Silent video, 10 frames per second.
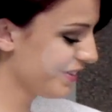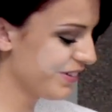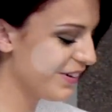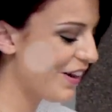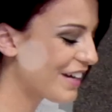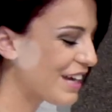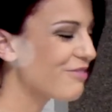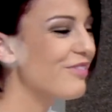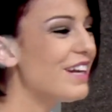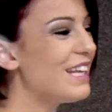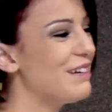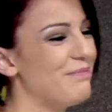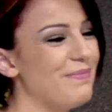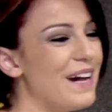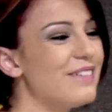I get really
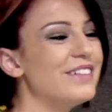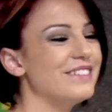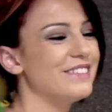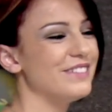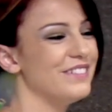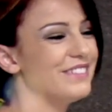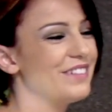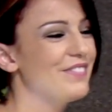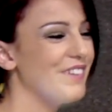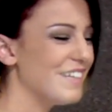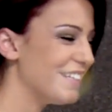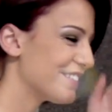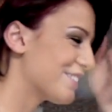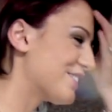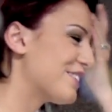embarrassed doing stuff like
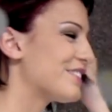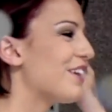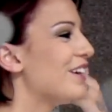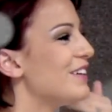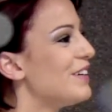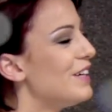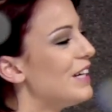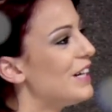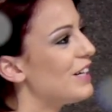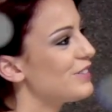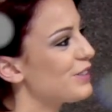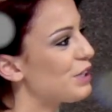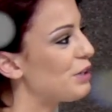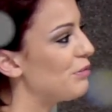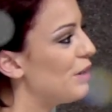this, because it's like, I don't
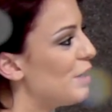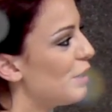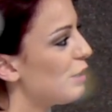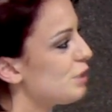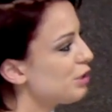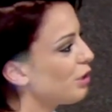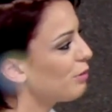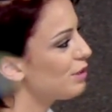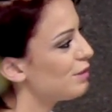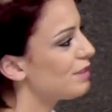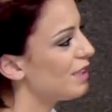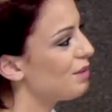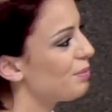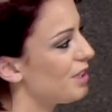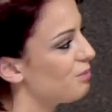know. You know when you
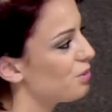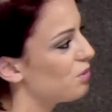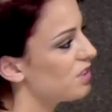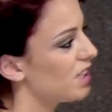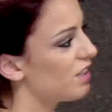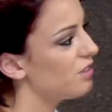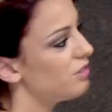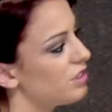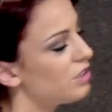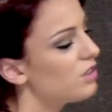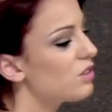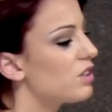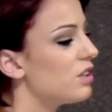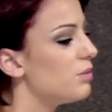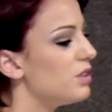see people with tattoos and you
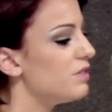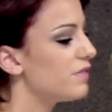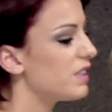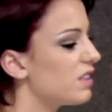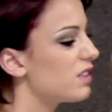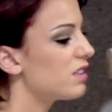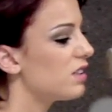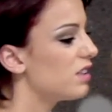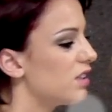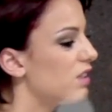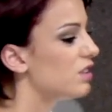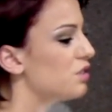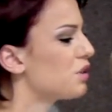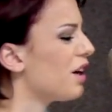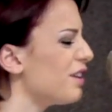look at them and you think,
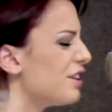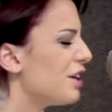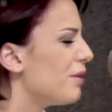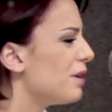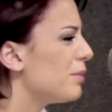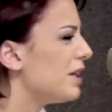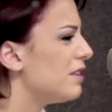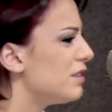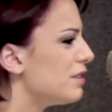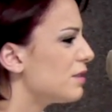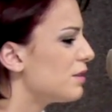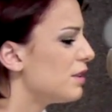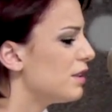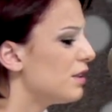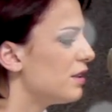you kind of know what it means,
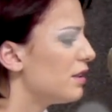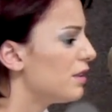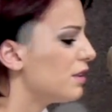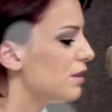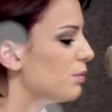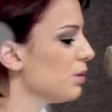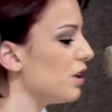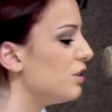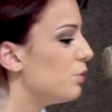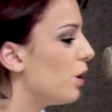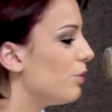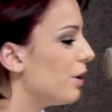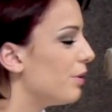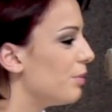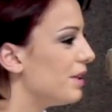but like you won't
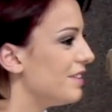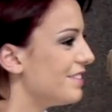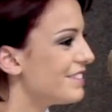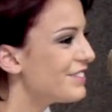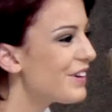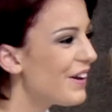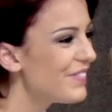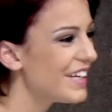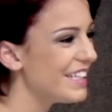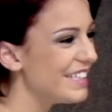know what it means. Do you know what I mean?